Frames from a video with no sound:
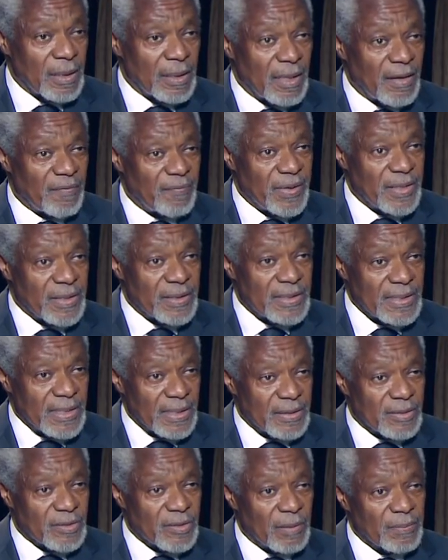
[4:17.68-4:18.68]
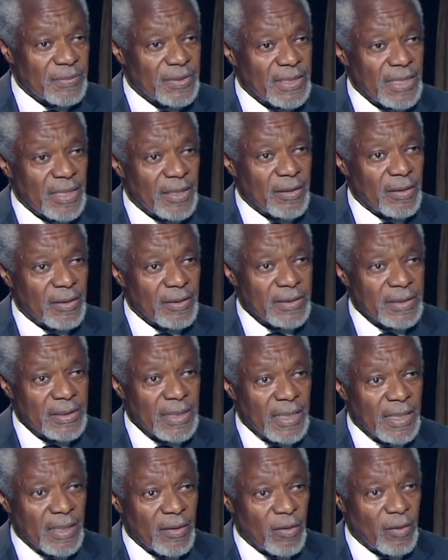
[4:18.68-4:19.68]
There have been some serious
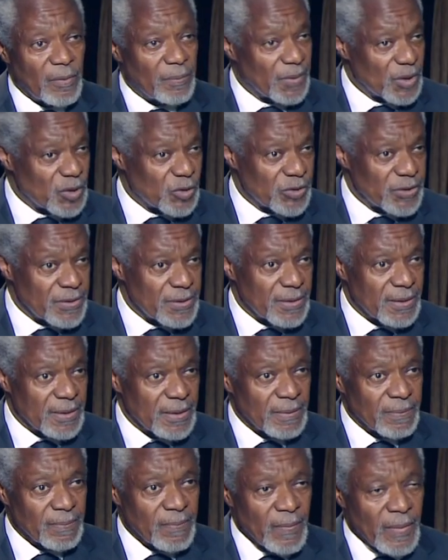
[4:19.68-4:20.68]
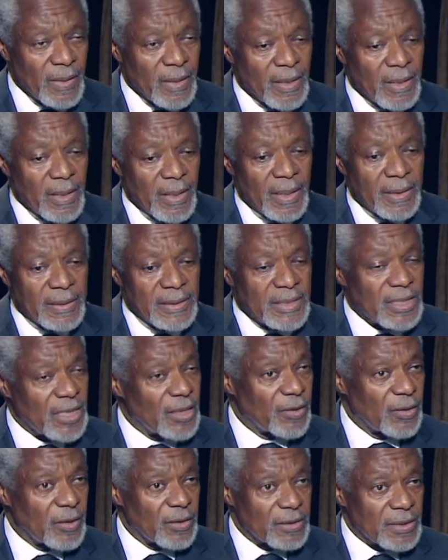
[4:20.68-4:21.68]
omissions and
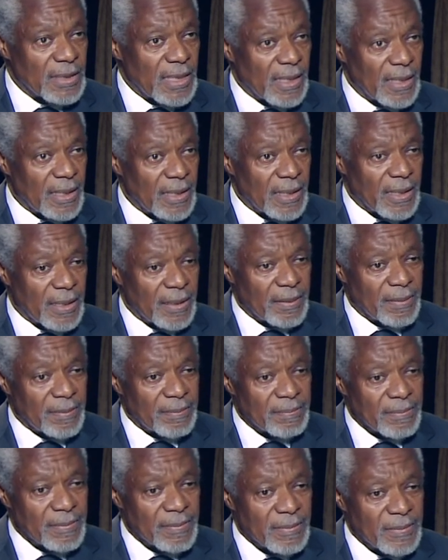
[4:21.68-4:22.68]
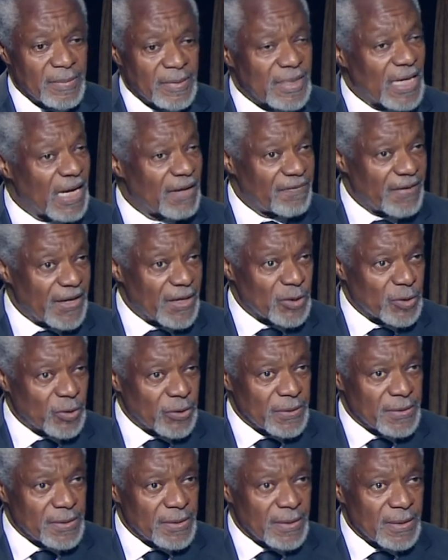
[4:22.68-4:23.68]
serious
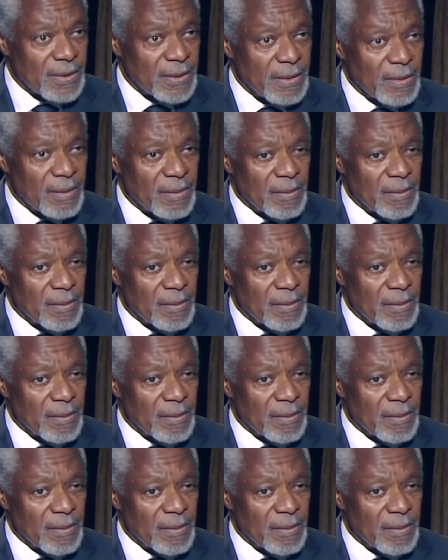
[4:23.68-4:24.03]
diversions,